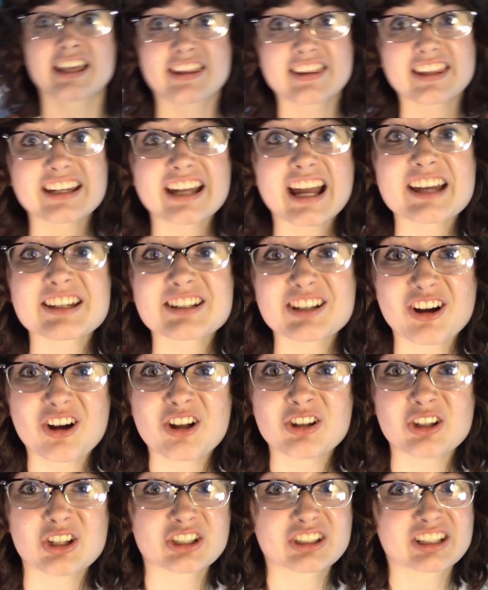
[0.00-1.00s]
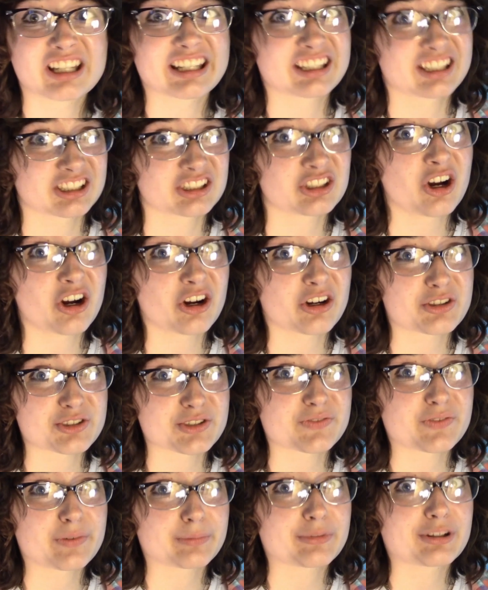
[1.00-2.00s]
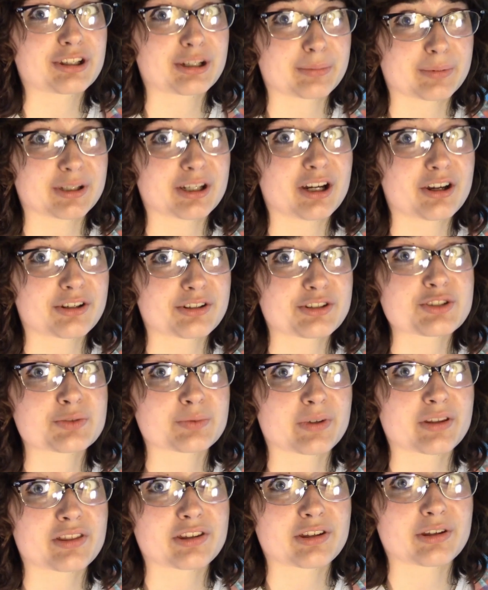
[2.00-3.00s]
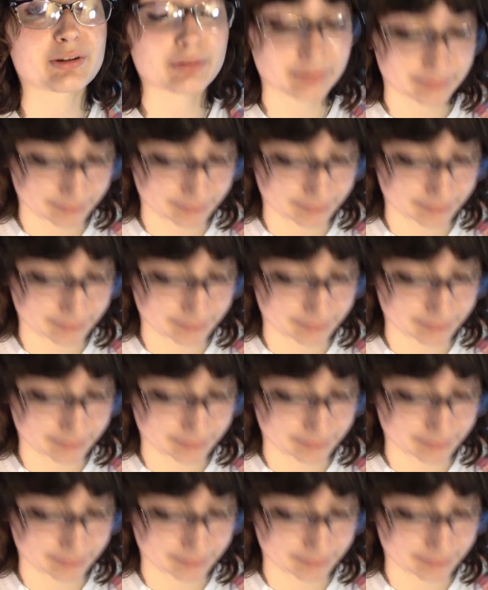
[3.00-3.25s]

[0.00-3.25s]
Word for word: They kind of all look like guitars, if I'm gonna be honest with you.